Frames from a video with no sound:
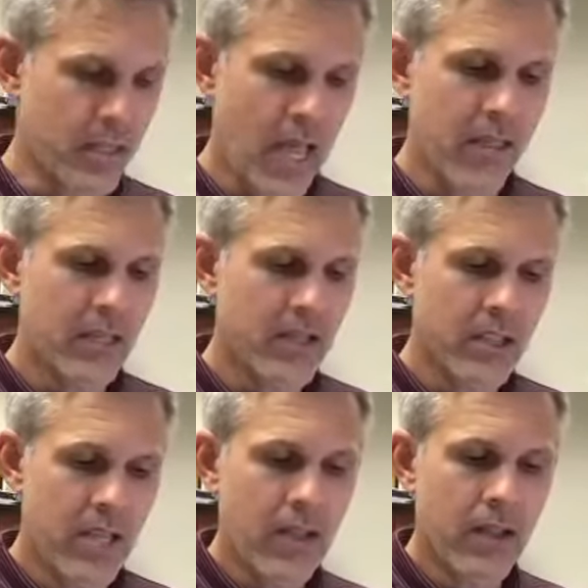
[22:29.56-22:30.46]
Yeah, that's
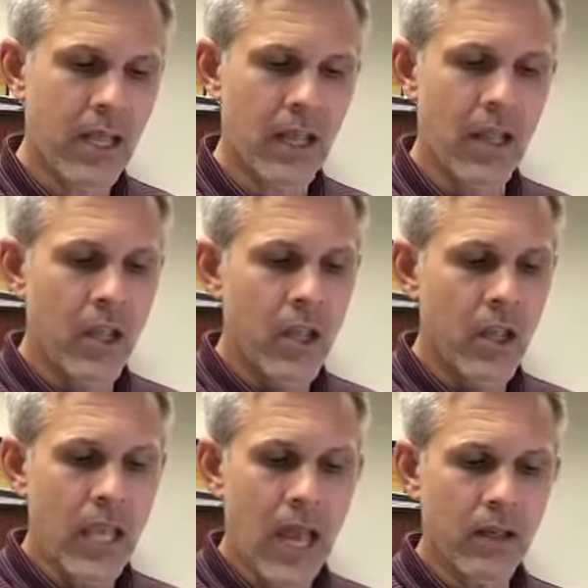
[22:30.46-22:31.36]
exactly it.
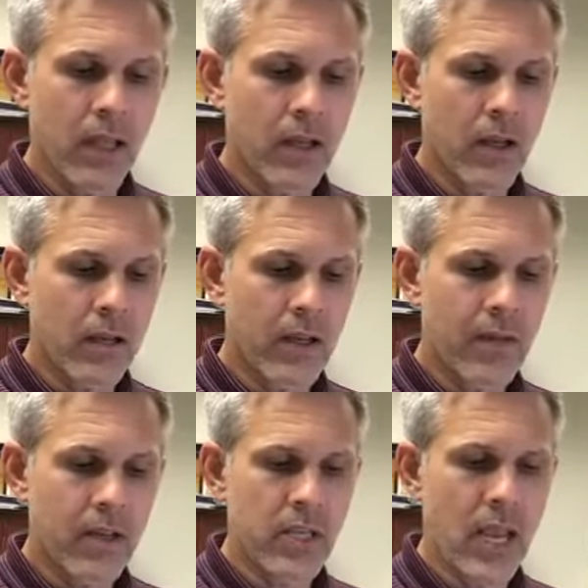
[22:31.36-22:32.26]
Yeah, like I'll give you
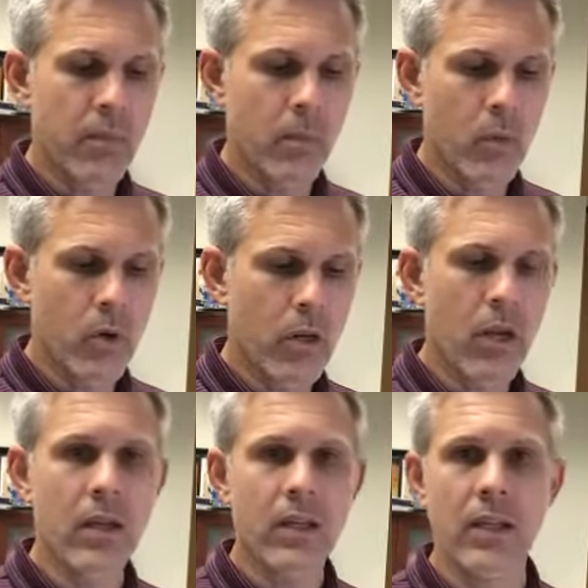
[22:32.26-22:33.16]
an example. We're working
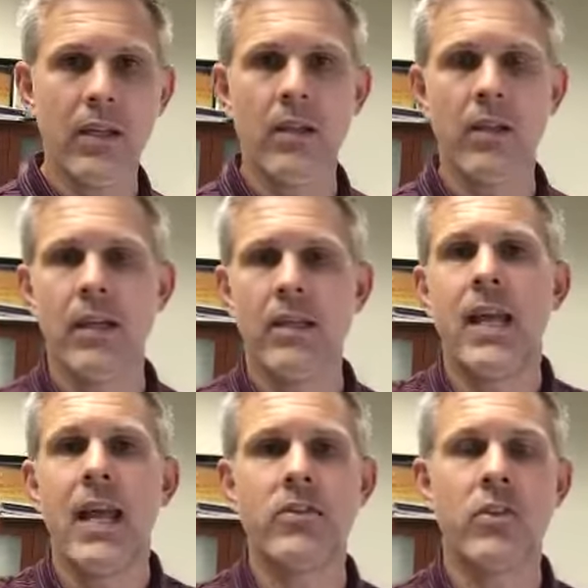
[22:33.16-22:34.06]
on a deal in
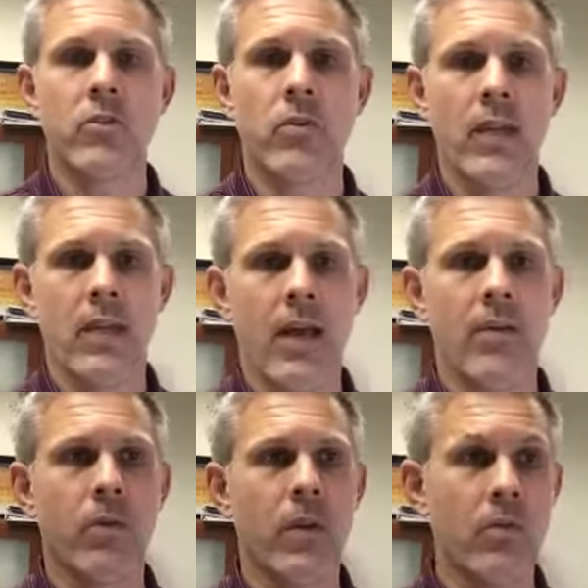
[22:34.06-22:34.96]
Texas right now.
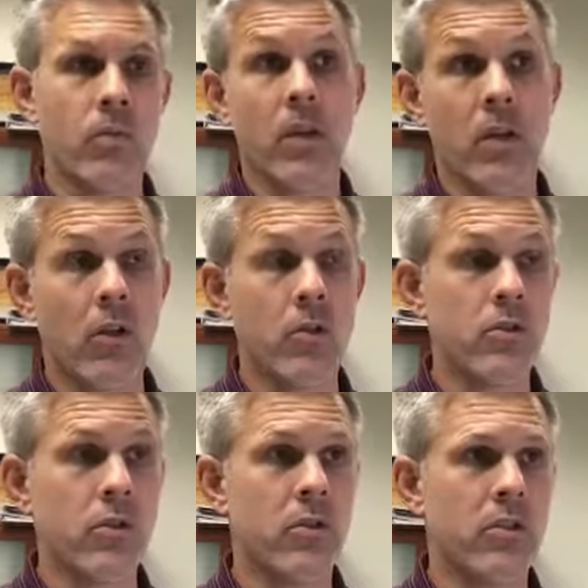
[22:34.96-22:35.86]
They're getting really close
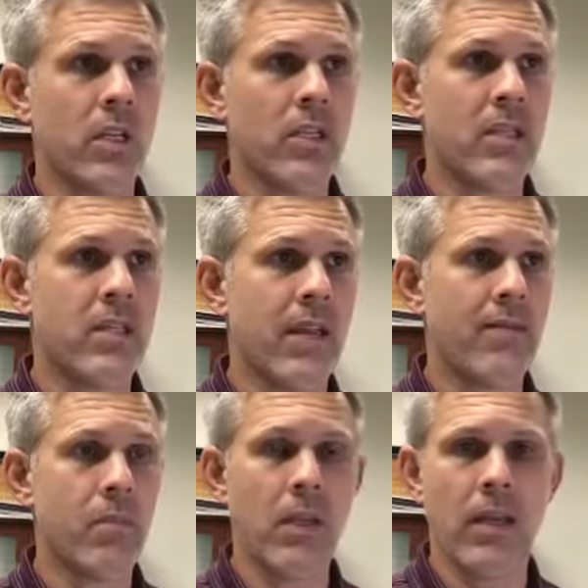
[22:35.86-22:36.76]
to it,
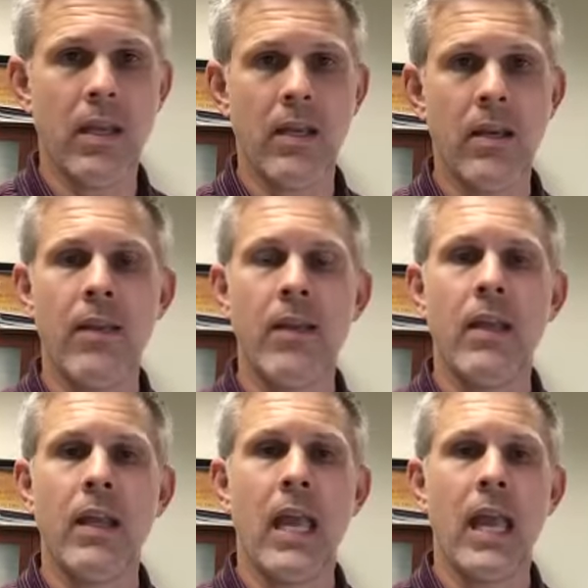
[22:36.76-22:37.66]
67 million.
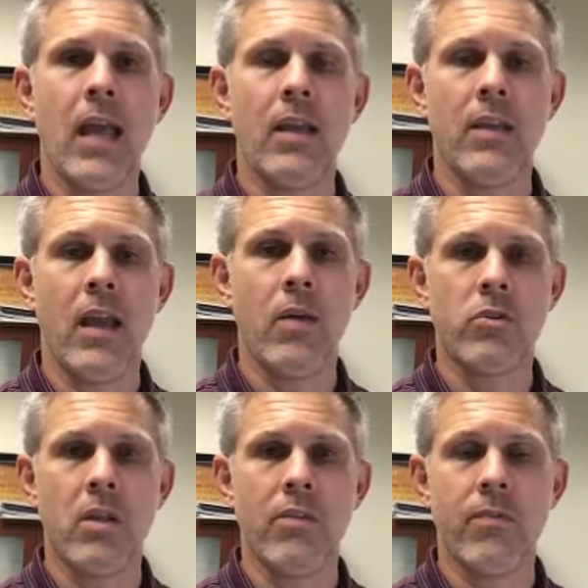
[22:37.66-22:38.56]
And I
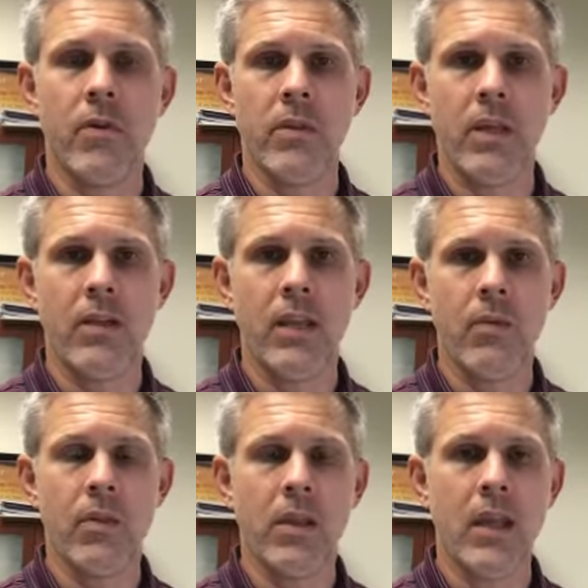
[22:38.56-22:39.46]
was on the phone the other day
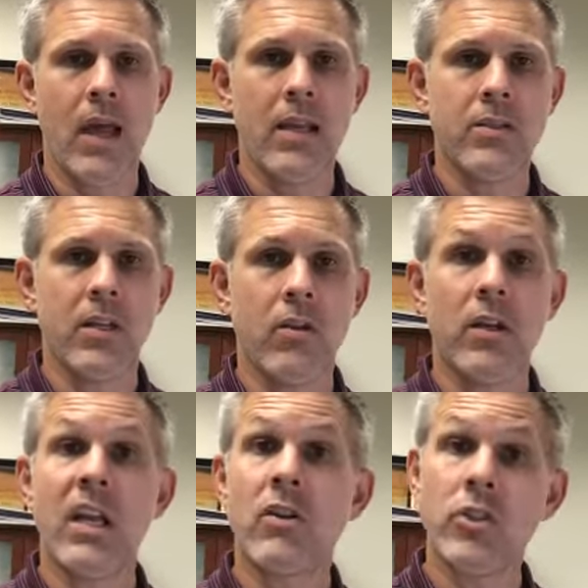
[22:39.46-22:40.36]
with the guy and I said,
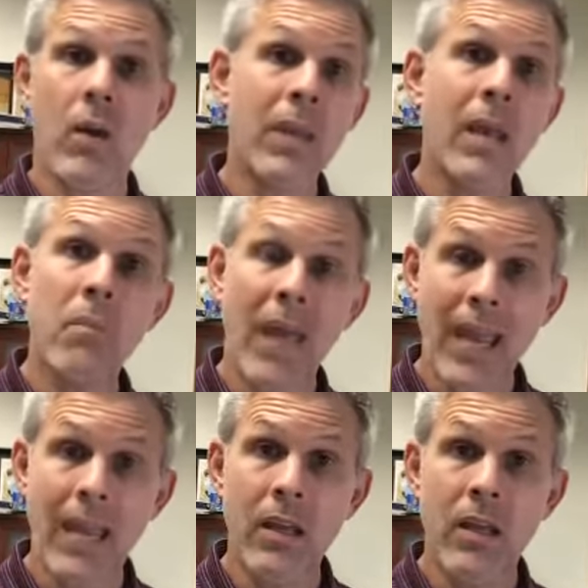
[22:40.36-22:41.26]
look, here's how we get
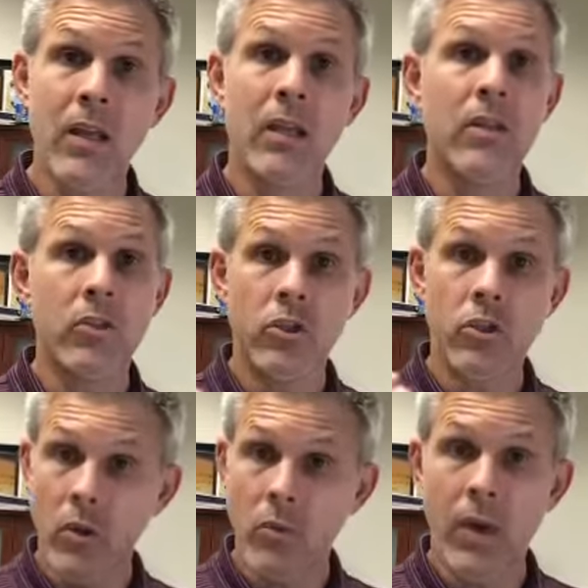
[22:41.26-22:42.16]
paid. This is
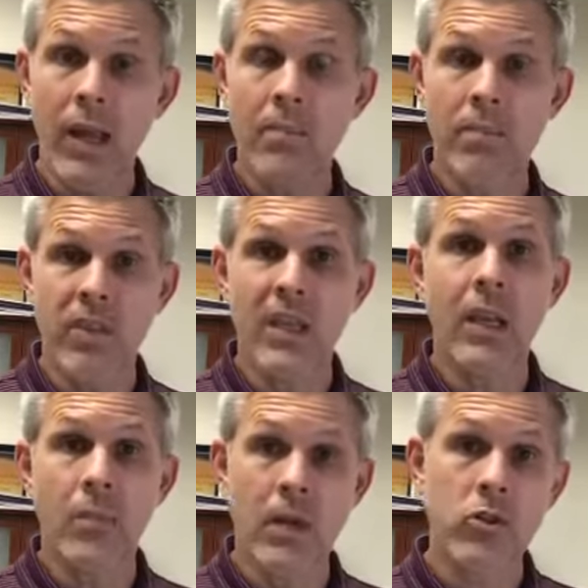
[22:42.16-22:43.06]
sort of what I'm
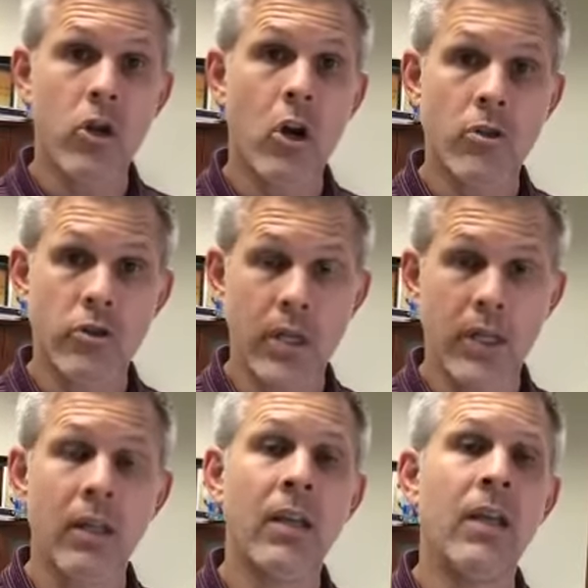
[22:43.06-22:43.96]
thinking about charging.